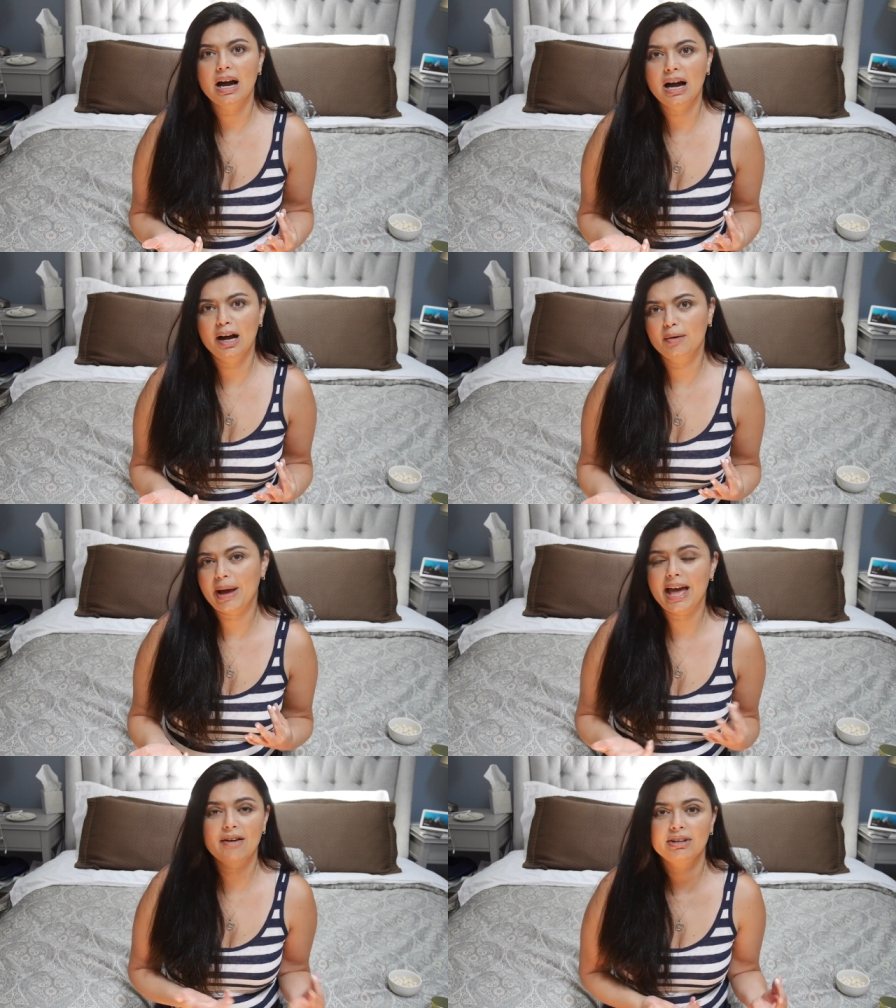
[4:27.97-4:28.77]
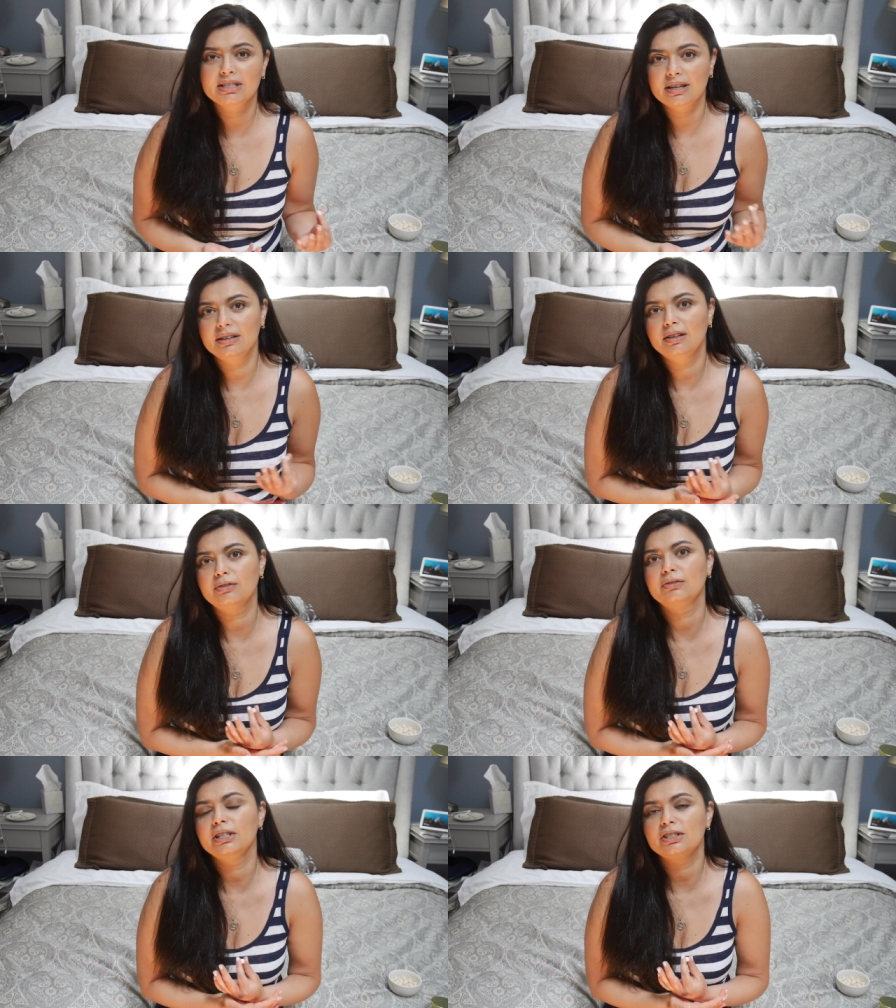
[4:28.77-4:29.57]
I haven't done
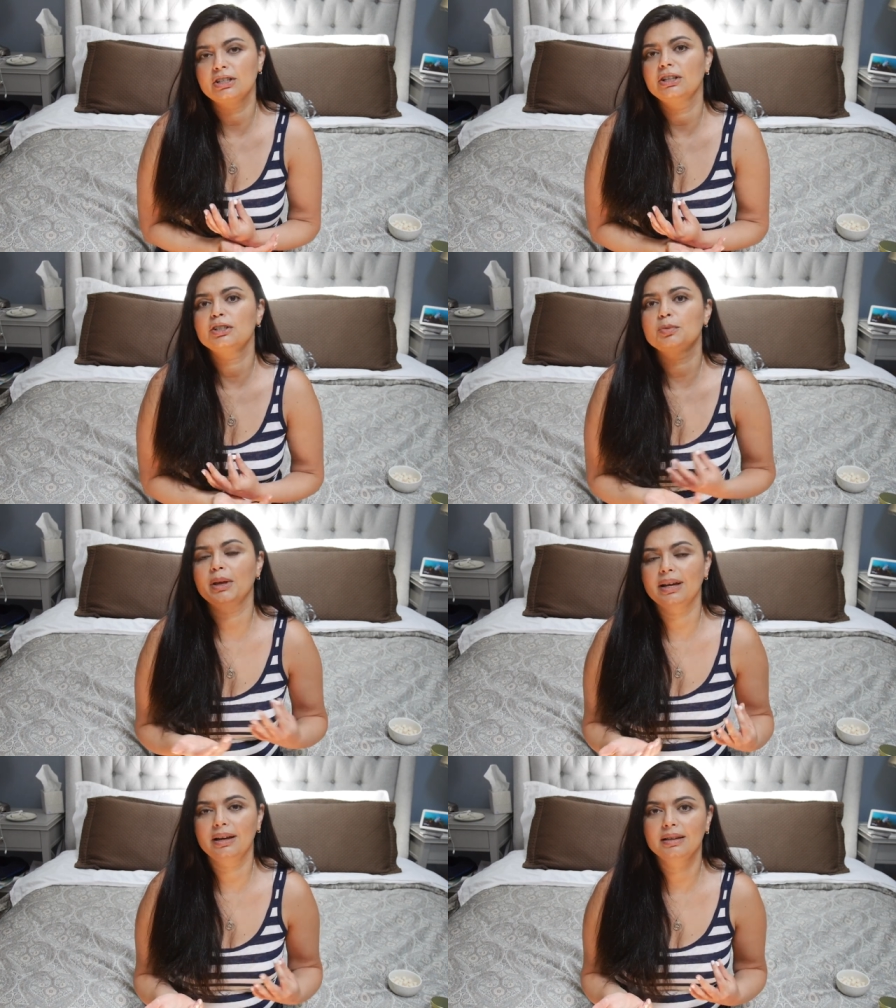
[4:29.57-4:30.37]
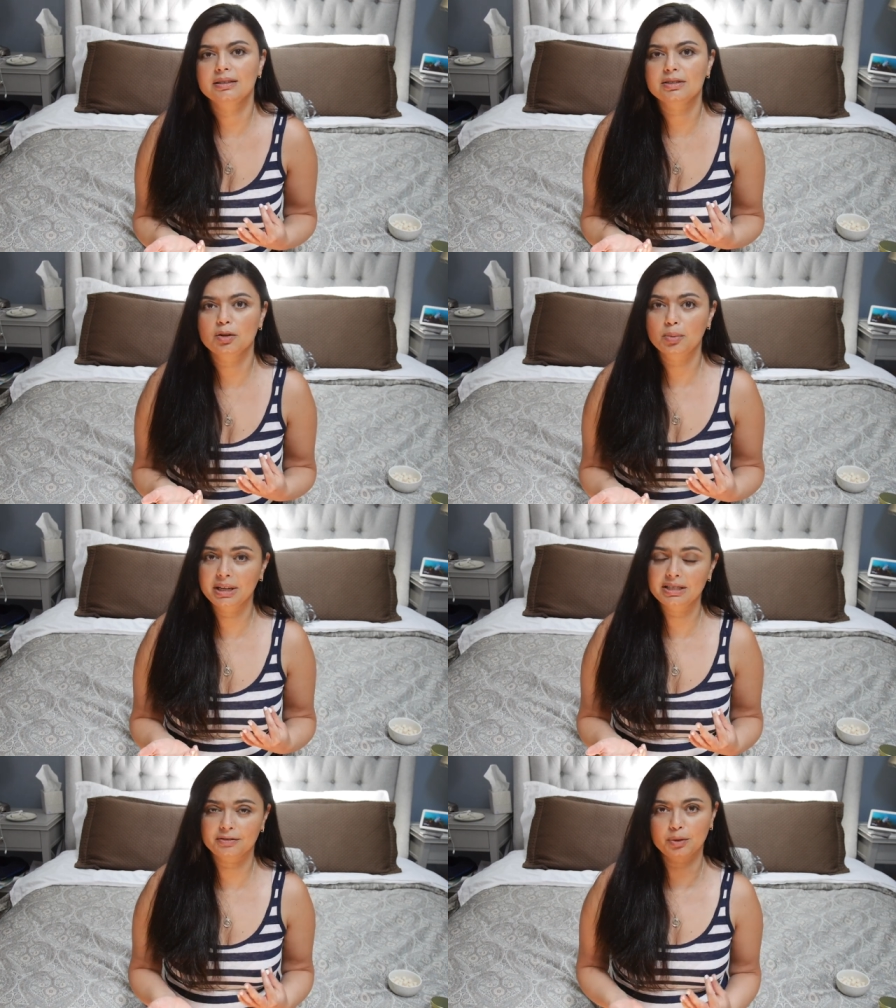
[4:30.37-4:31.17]
enough research because so
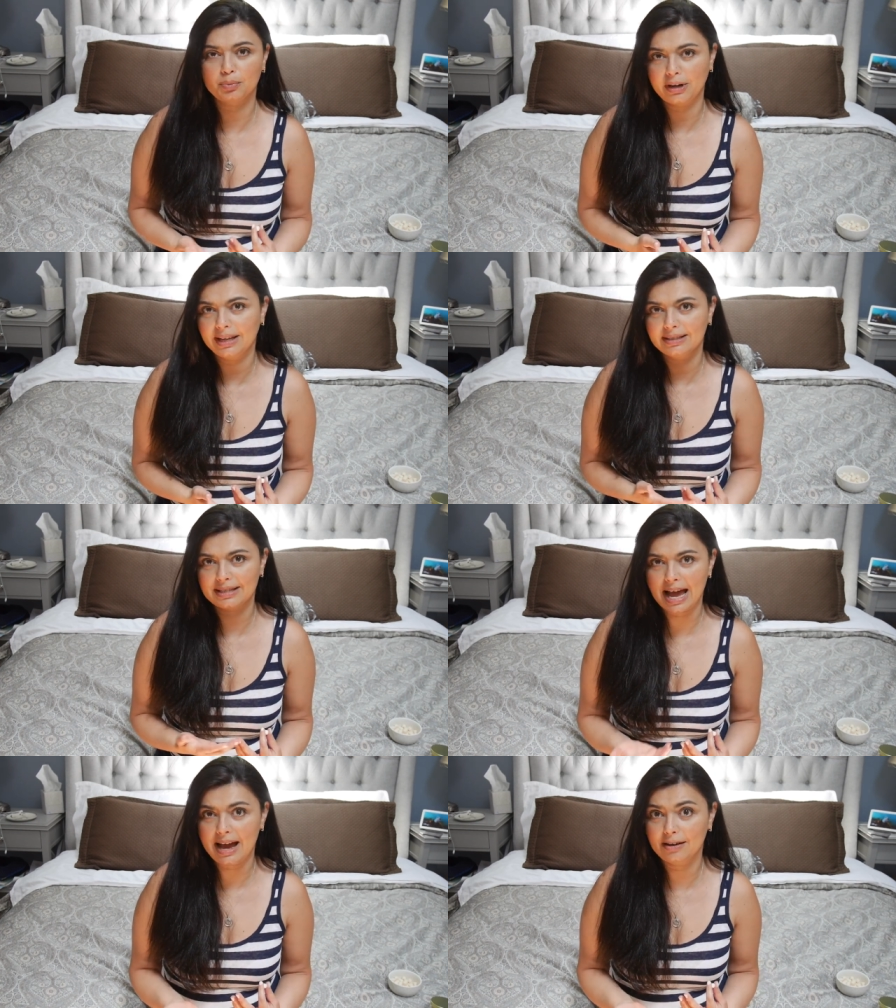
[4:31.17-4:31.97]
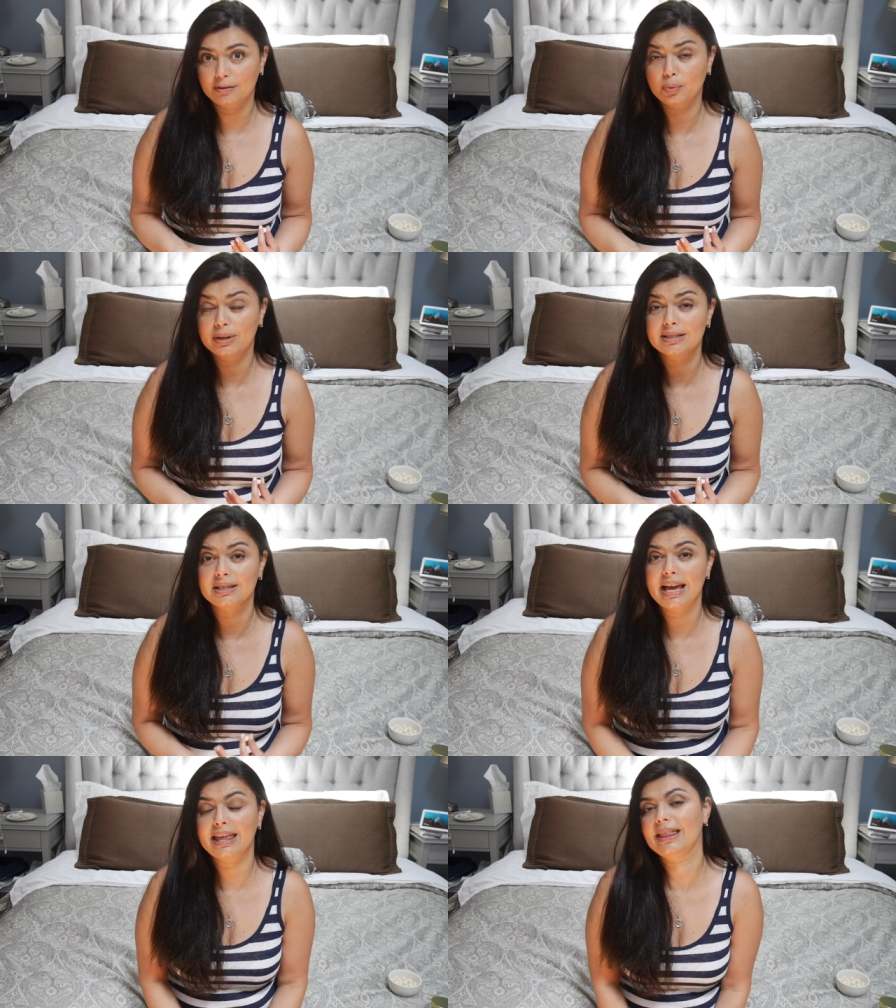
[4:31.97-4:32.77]
many different brands have ones
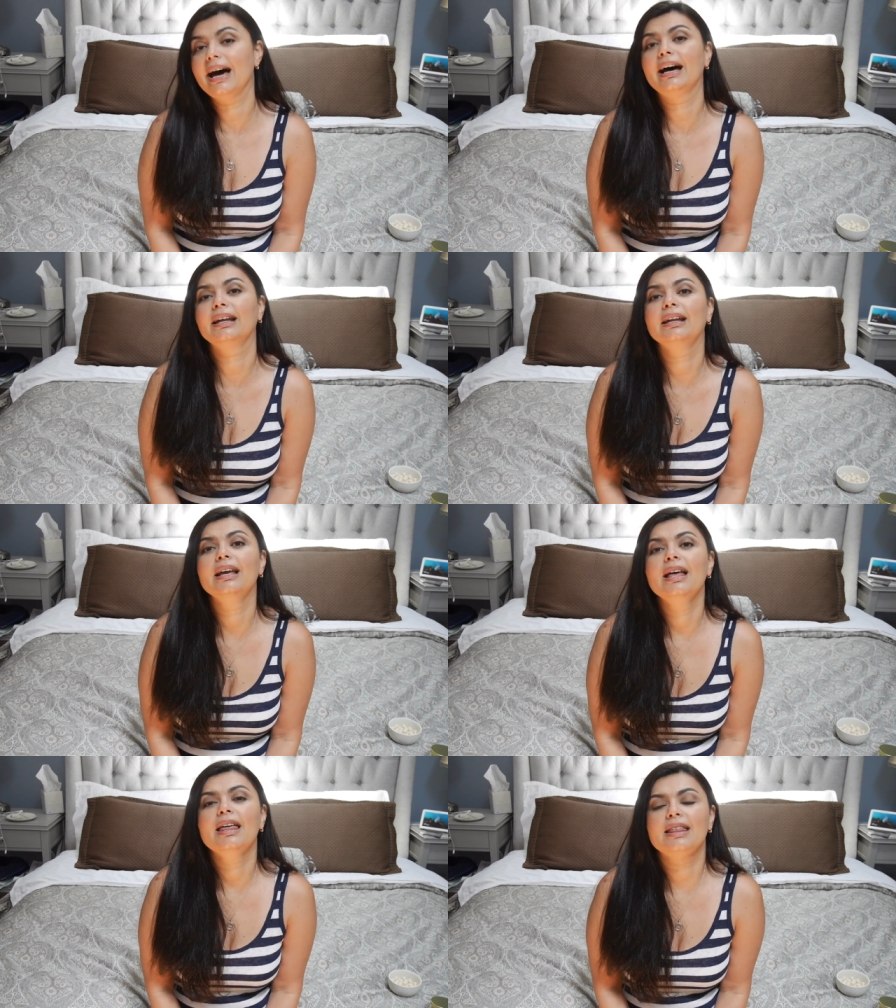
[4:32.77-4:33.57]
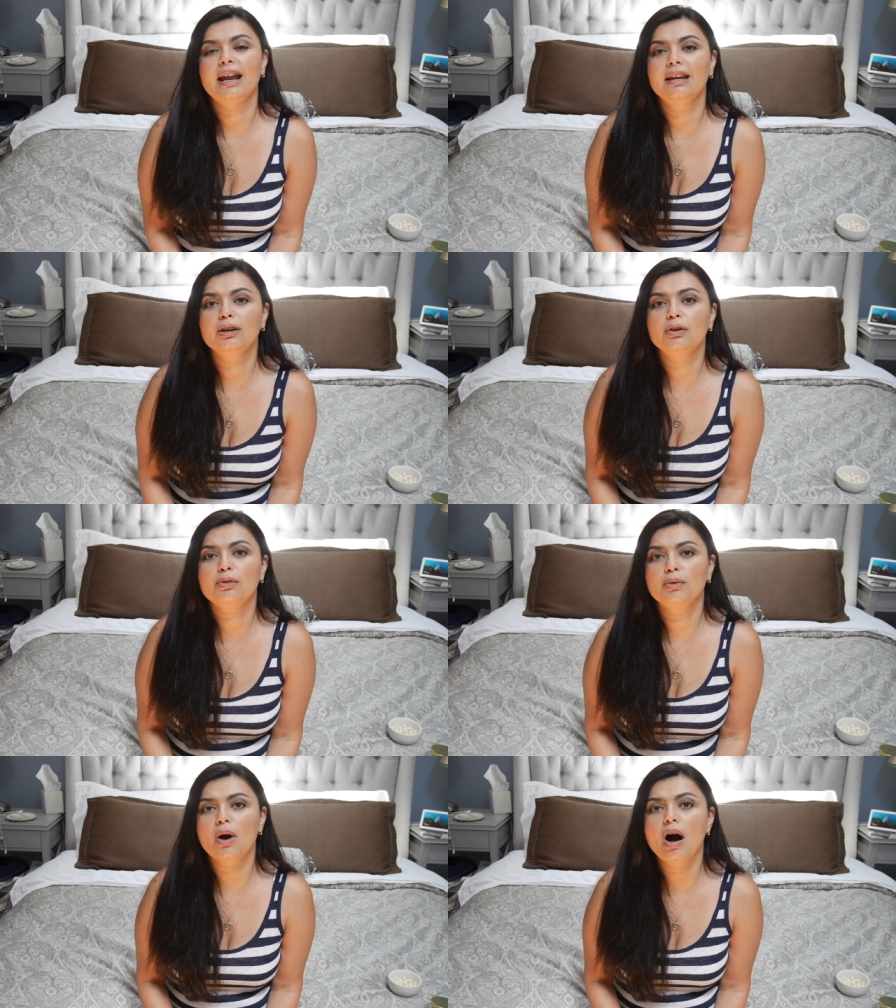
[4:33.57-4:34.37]
like that I didn't go
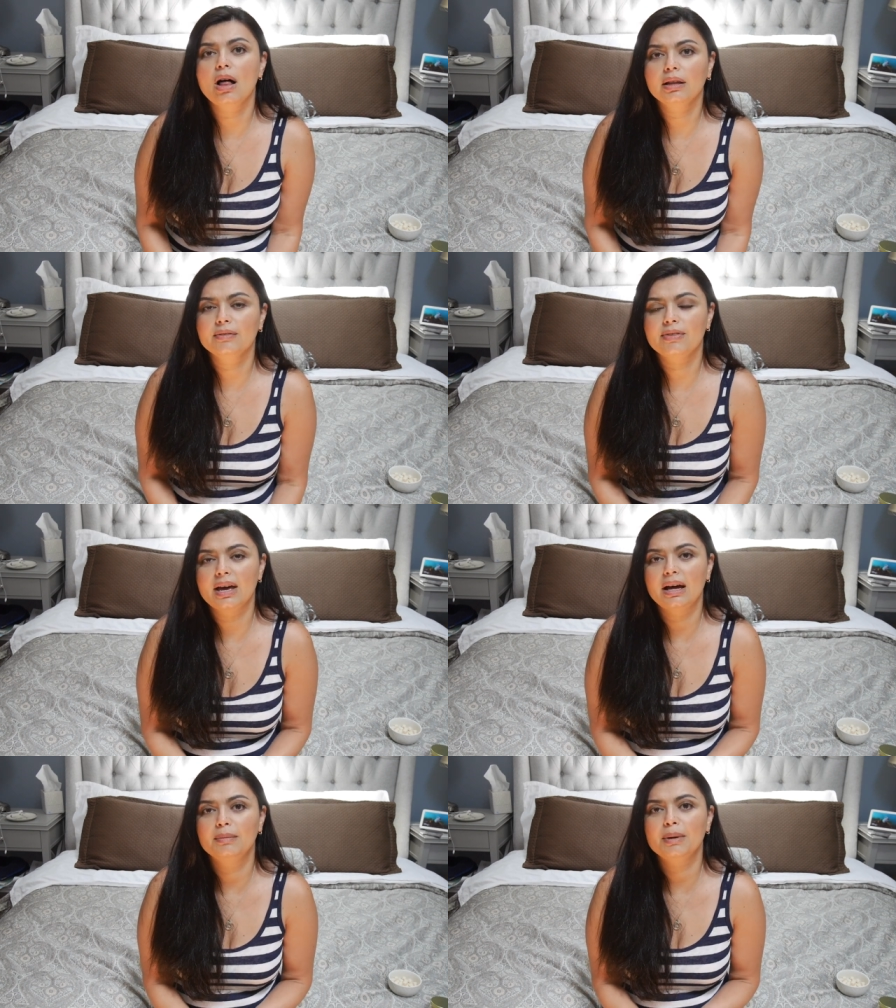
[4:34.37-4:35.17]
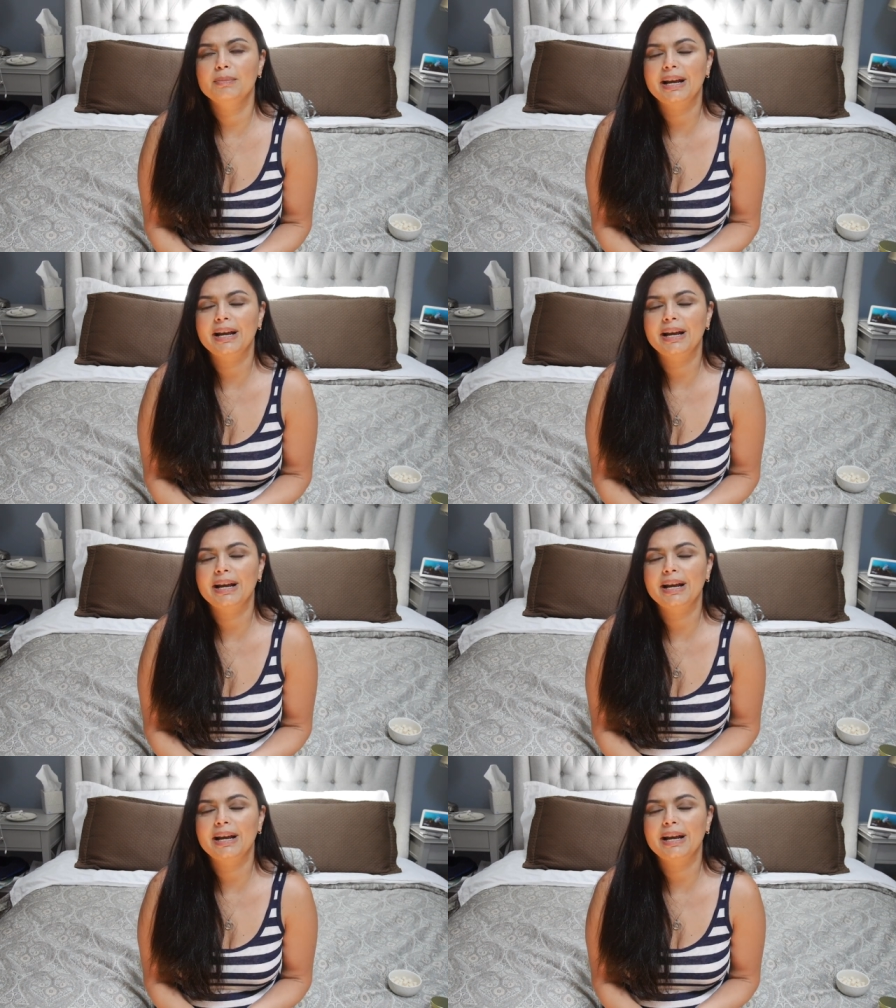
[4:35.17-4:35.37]
through all of them.